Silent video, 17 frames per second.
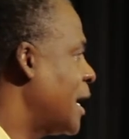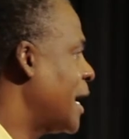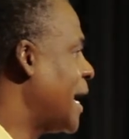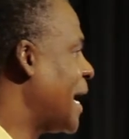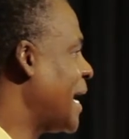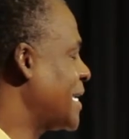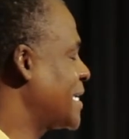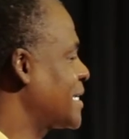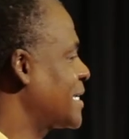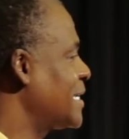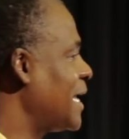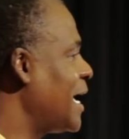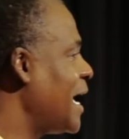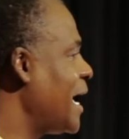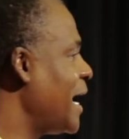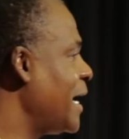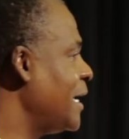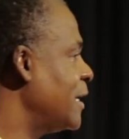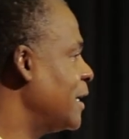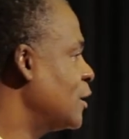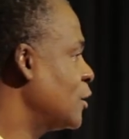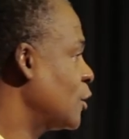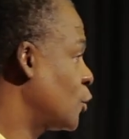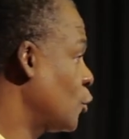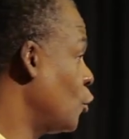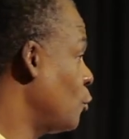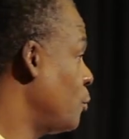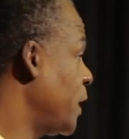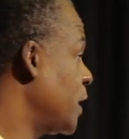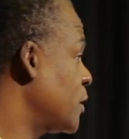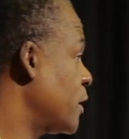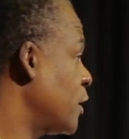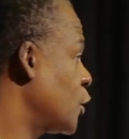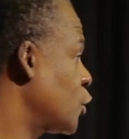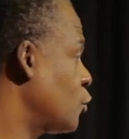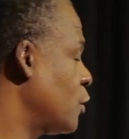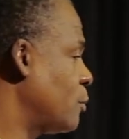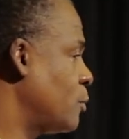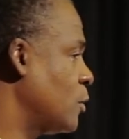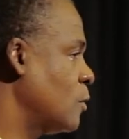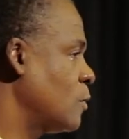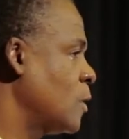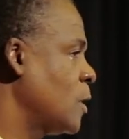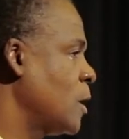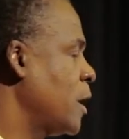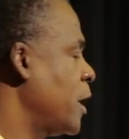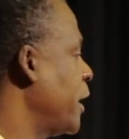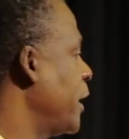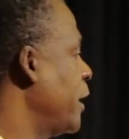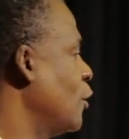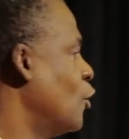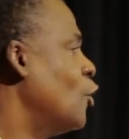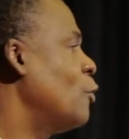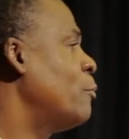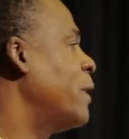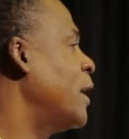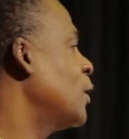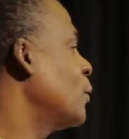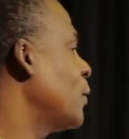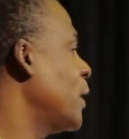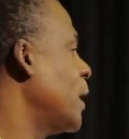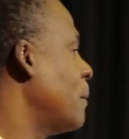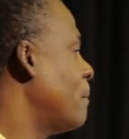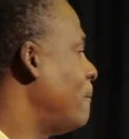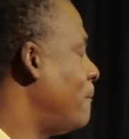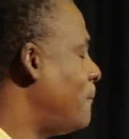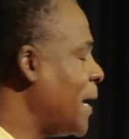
I slide into third base on a triple and oh, by the way,